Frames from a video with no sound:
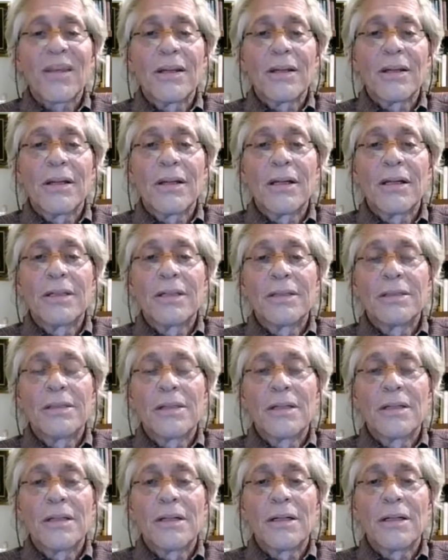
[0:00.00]
And
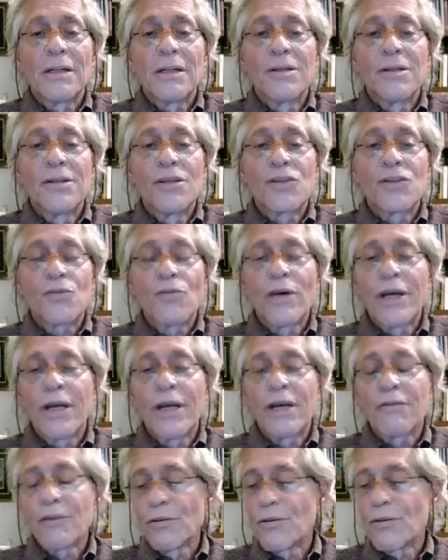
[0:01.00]
this
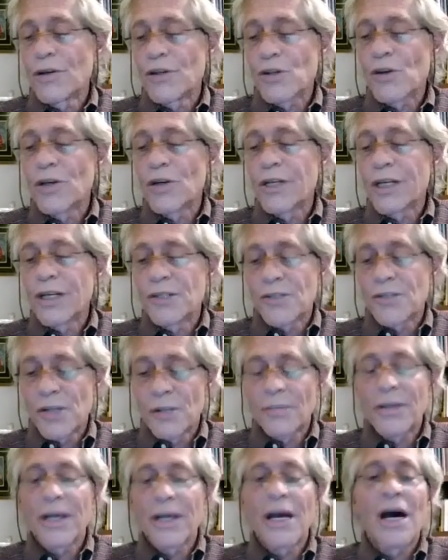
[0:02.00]
way, everyone is going to get
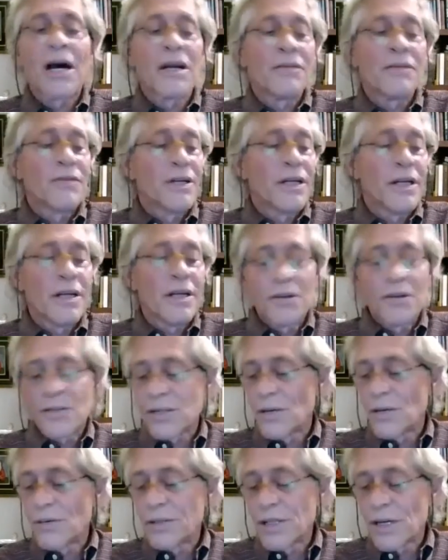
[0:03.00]
something out of it. And if
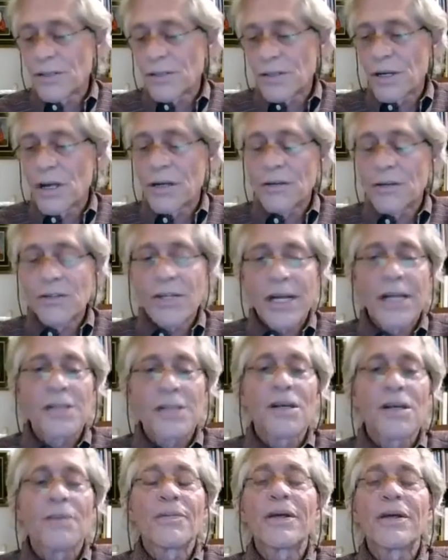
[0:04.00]
someone doesn't
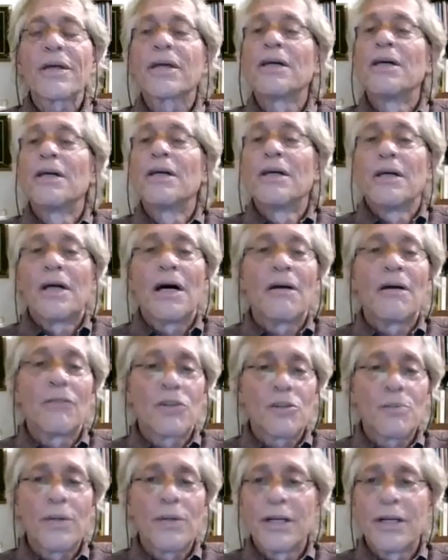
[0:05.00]
understand something, I'll
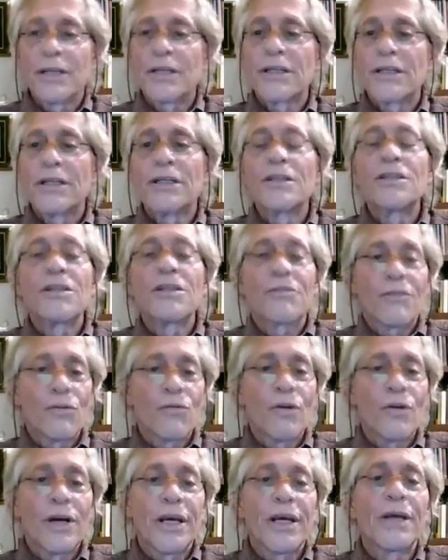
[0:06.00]
explain it in a
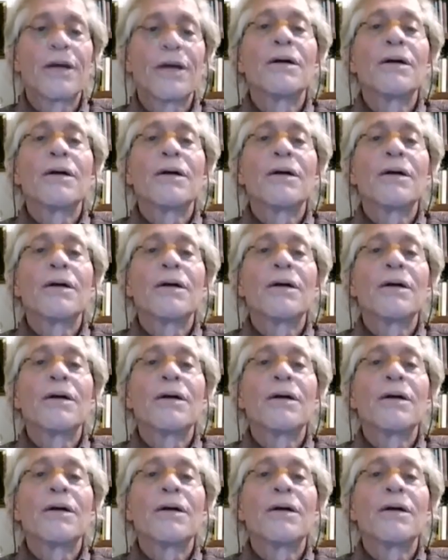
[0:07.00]
different way.